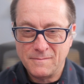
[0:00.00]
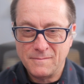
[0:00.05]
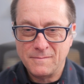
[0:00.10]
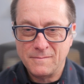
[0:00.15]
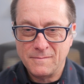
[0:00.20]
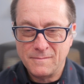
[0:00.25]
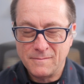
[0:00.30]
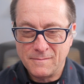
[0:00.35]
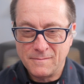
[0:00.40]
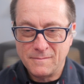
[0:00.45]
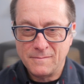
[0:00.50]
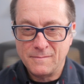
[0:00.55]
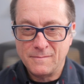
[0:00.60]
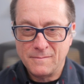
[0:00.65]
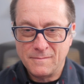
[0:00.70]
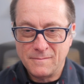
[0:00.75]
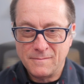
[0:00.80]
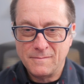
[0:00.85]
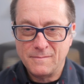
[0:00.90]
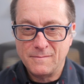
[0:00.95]

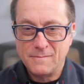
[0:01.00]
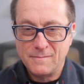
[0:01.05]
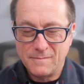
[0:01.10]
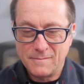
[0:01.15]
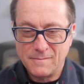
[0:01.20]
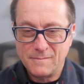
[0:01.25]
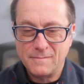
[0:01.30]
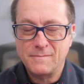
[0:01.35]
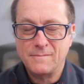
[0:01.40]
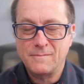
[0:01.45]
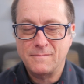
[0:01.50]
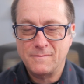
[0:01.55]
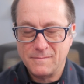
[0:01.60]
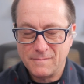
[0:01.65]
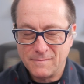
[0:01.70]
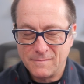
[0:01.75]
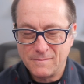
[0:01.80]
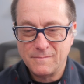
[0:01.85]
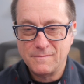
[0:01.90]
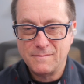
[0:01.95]

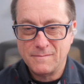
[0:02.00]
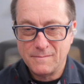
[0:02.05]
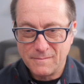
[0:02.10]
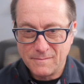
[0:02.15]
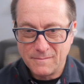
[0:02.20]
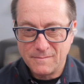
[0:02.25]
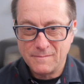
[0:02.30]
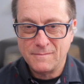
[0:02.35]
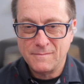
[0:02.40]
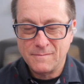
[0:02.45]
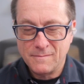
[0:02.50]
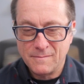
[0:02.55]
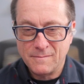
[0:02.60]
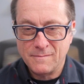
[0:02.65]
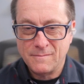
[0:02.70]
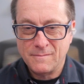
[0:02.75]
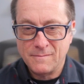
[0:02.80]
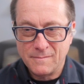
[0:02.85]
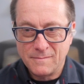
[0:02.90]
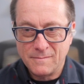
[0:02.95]

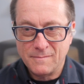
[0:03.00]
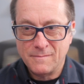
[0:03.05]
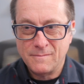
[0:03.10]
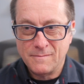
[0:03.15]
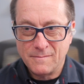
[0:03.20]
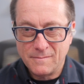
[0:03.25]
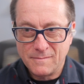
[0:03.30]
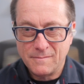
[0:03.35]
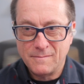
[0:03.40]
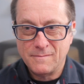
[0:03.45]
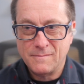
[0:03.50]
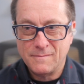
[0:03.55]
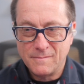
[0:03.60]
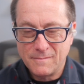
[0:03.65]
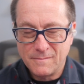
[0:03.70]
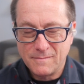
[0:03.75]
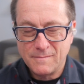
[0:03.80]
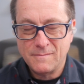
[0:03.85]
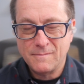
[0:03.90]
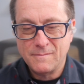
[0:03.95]

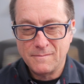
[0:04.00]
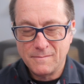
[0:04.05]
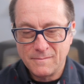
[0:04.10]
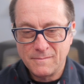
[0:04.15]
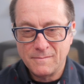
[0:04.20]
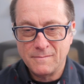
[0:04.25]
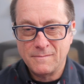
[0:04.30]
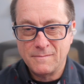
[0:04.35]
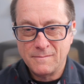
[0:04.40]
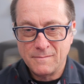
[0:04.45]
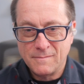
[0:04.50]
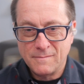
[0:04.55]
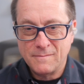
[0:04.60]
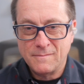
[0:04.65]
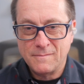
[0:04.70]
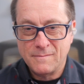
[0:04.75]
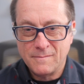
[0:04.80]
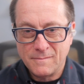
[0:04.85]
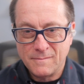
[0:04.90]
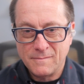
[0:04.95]

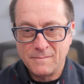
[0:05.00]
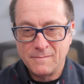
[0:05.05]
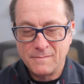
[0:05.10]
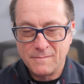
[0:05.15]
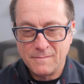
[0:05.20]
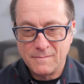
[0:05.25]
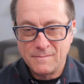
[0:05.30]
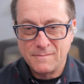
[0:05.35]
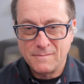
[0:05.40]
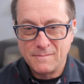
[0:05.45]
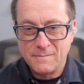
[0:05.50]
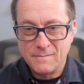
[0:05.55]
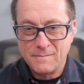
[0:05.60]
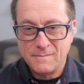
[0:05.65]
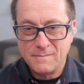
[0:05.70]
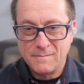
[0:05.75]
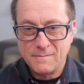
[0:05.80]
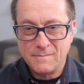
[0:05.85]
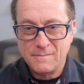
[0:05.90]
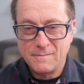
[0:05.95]

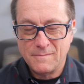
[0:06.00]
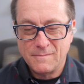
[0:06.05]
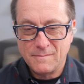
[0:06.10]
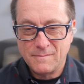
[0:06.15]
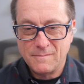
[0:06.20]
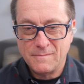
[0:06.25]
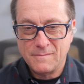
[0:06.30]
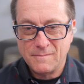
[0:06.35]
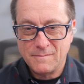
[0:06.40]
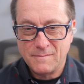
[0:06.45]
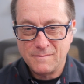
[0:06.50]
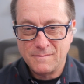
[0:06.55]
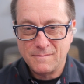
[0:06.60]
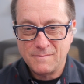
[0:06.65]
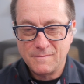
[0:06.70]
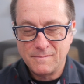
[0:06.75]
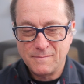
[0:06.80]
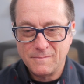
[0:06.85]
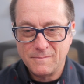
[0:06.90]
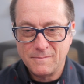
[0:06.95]

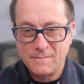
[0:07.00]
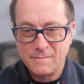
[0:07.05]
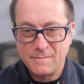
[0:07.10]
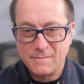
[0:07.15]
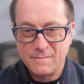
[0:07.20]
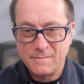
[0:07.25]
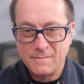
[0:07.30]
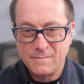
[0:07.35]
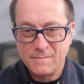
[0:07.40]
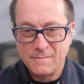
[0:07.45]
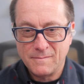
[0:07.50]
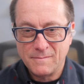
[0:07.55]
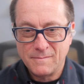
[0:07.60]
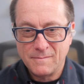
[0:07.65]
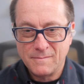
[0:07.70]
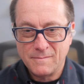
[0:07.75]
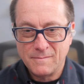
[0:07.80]
(silent)